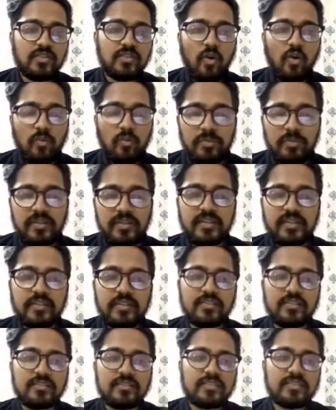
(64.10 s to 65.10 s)

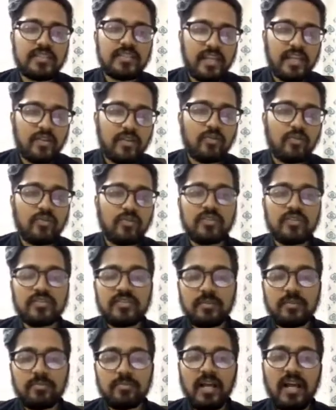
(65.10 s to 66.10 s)
competitors, stakeholders,
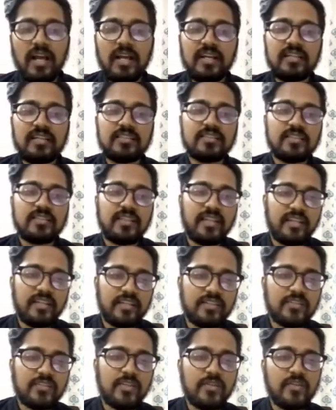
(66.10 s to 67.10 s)
suppliers,
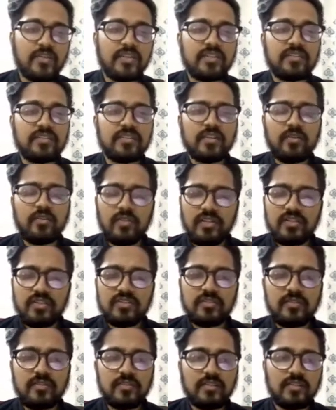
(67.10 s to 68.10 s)
industry trends,
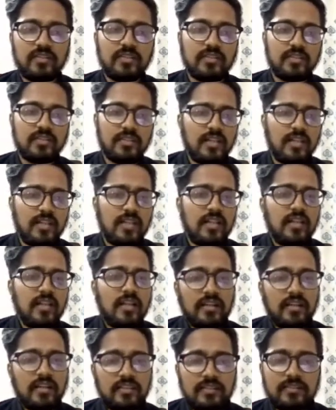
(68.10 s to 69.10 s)
regulation,
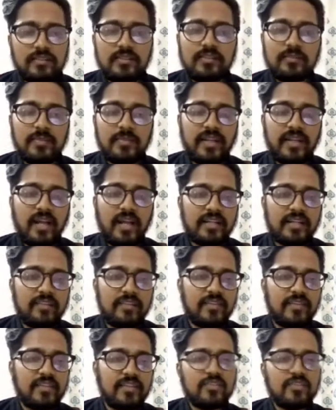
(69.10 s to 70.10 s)
other government
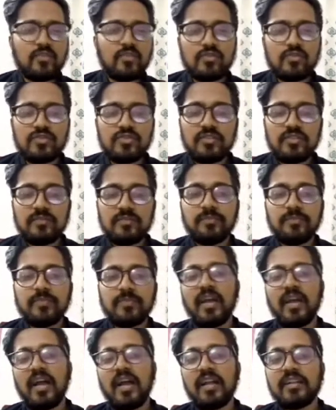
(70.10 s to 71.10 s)
activities, social
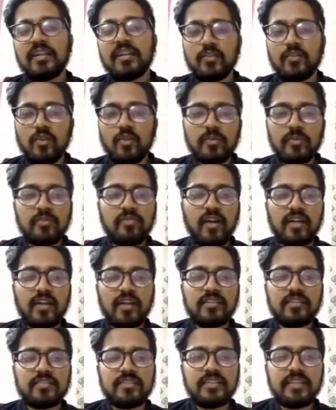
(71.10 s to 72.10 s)
and economic
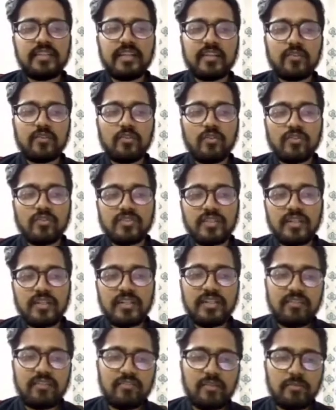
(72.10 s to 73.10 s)
factors, and technological
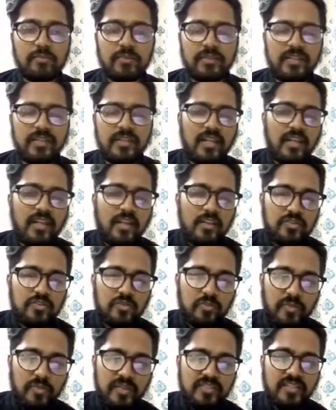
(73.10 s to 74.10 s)
development. So
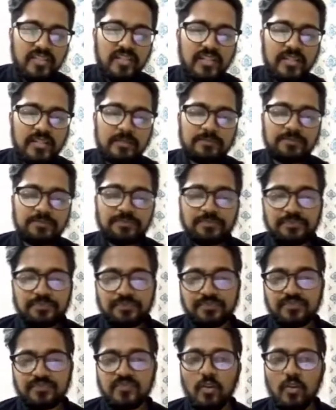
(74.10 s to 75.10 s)
basically,
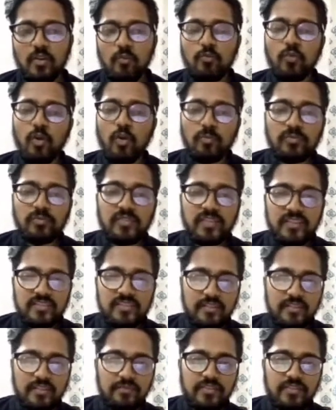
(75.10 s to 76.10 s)
from this
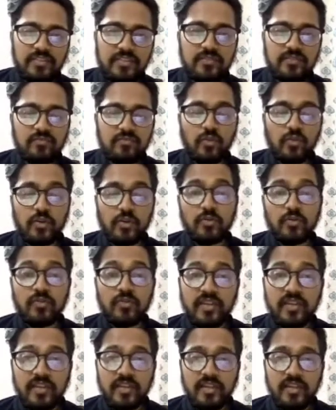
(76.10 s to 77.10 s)
definition, what do we
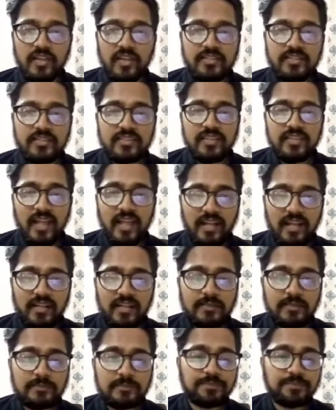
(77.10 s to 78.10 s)
realize? That
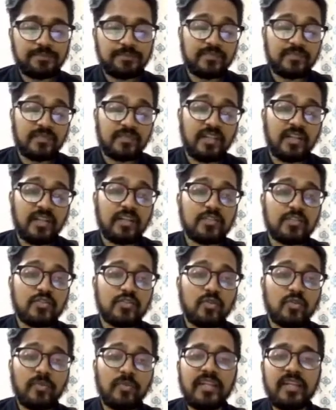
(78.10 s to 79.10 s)
there are
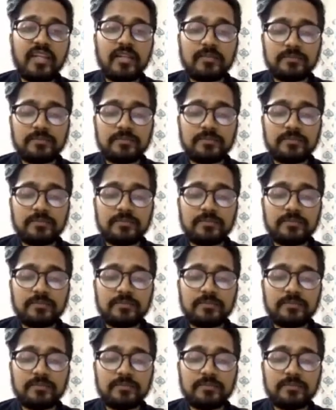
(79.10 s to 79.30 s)
so many